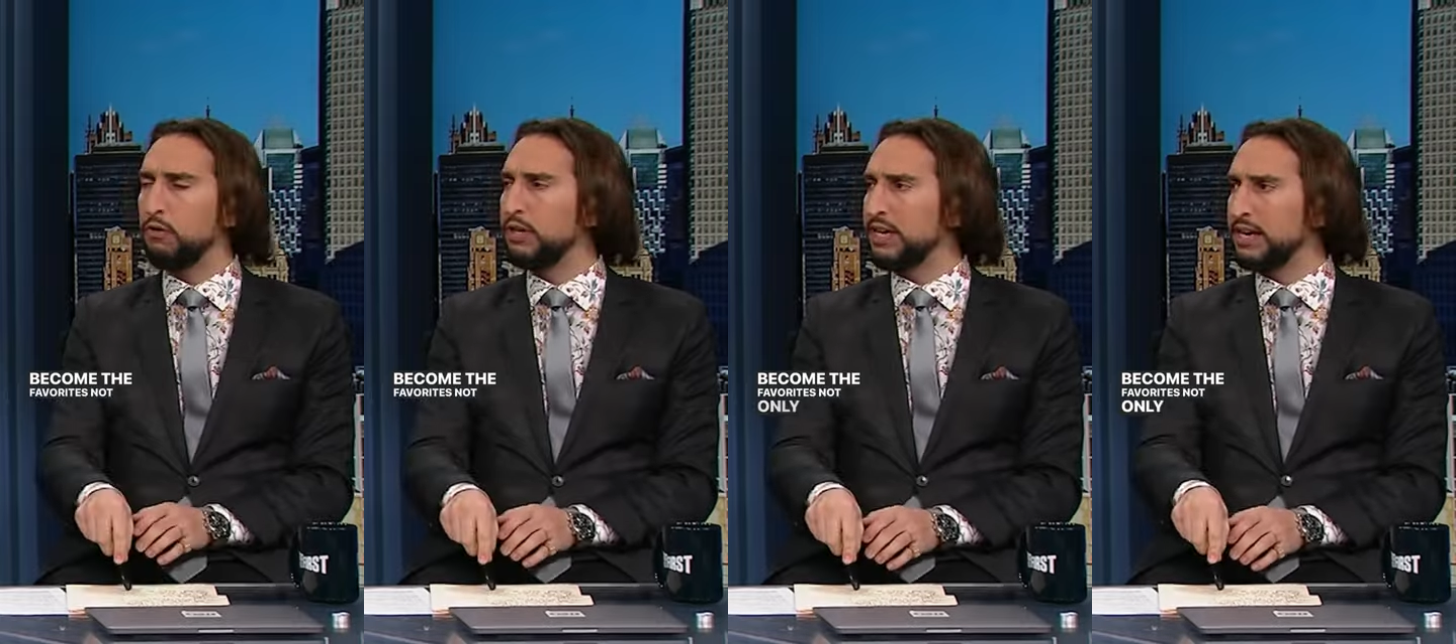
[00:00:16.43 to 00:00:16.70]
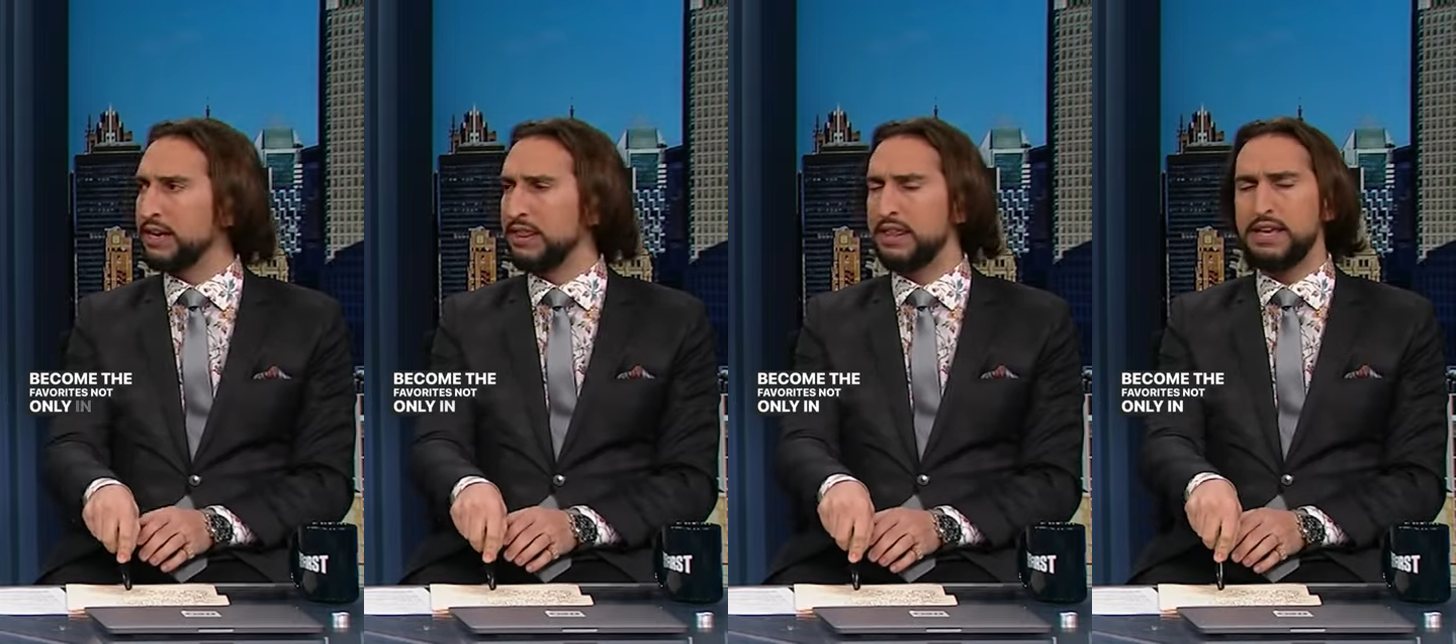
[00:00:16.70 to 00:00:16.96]

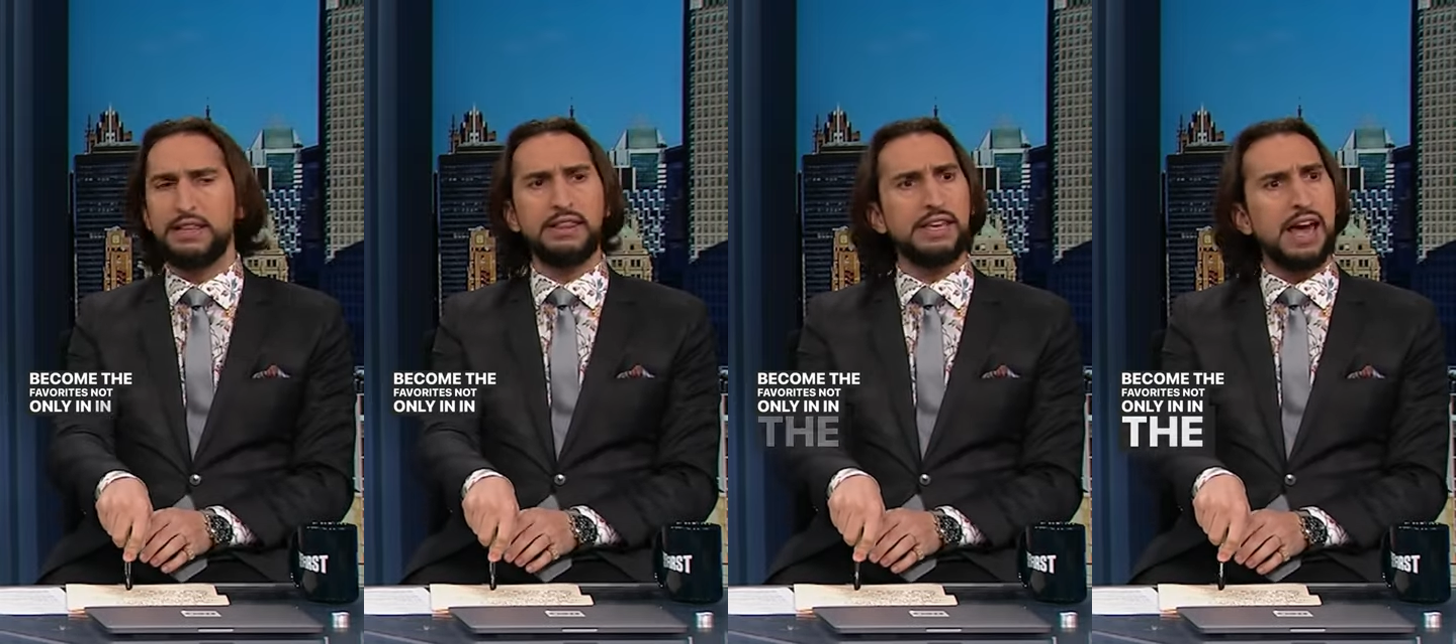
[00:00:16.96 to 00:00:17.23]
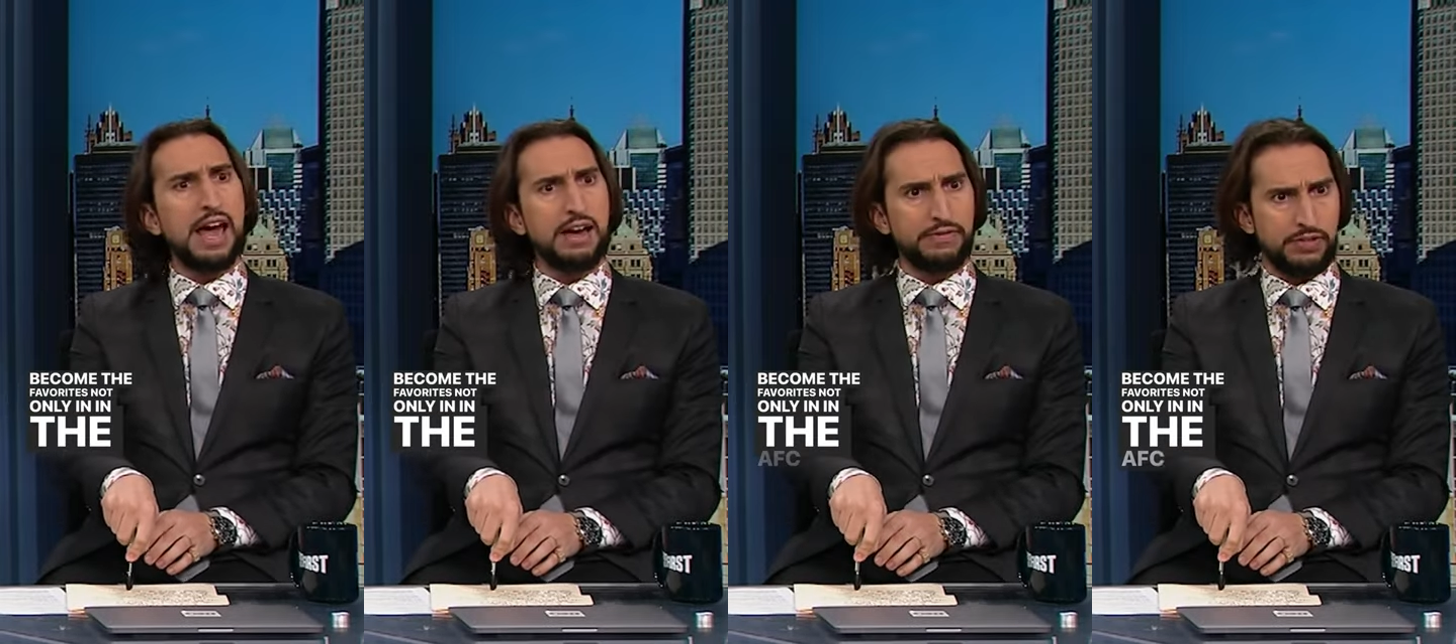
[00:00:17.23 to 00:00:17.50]
only in, in
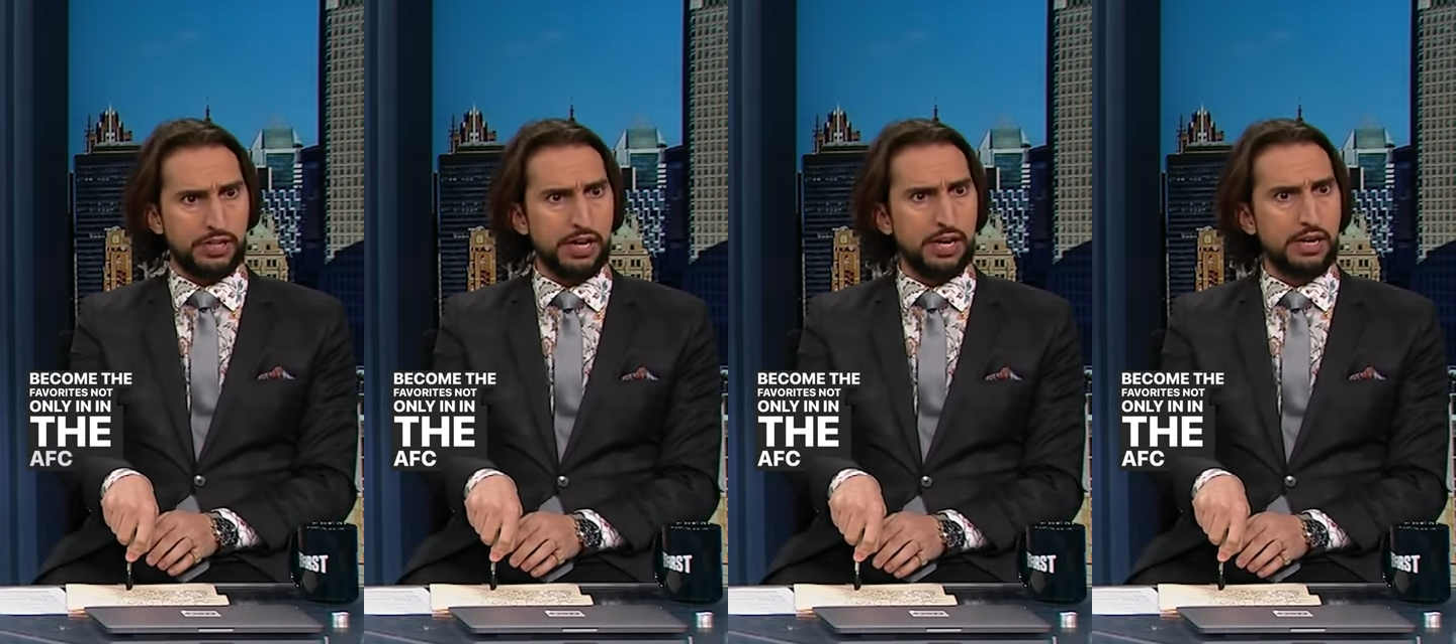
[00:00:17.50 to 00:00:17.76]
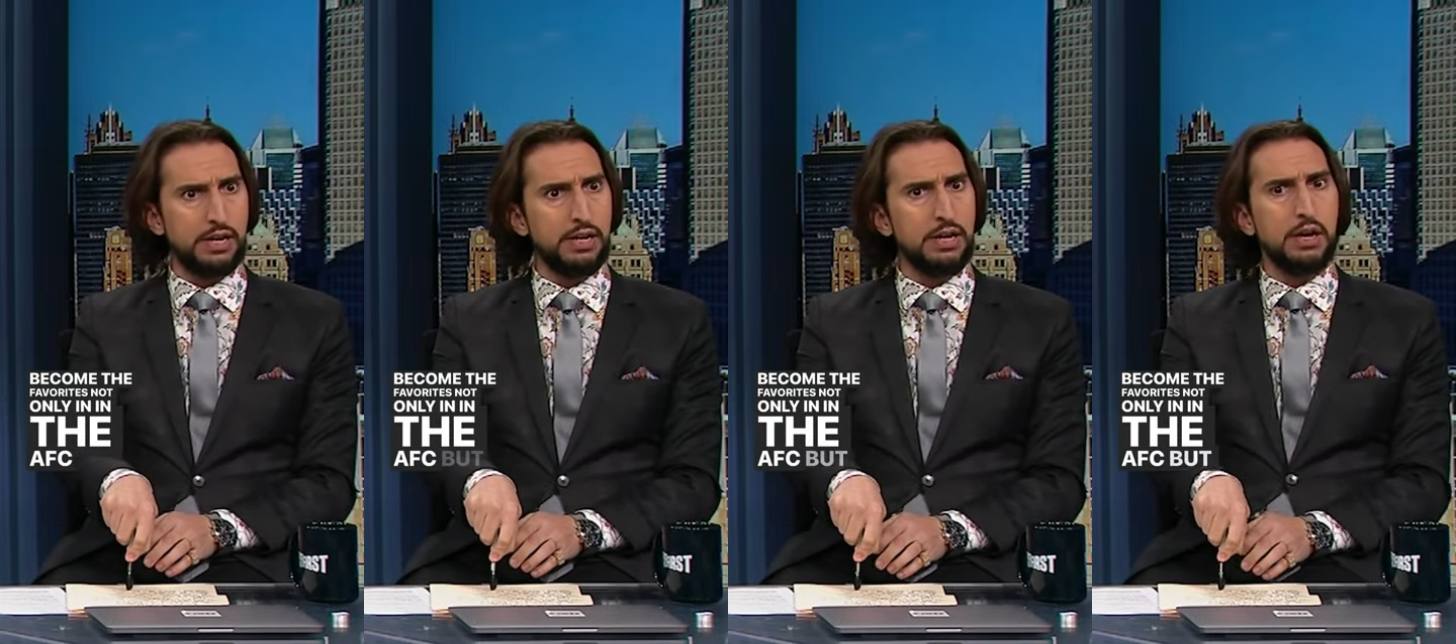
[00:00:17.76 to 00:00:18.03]
the
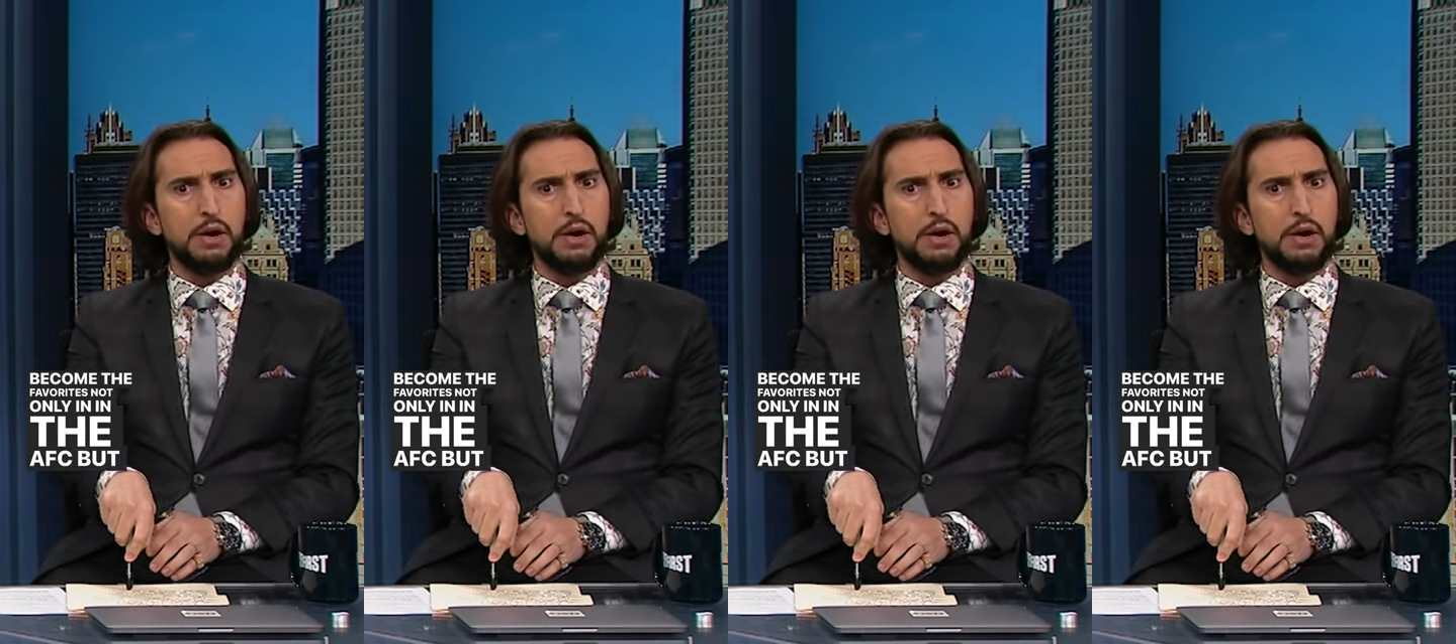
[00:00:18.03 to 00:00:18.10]
AFC,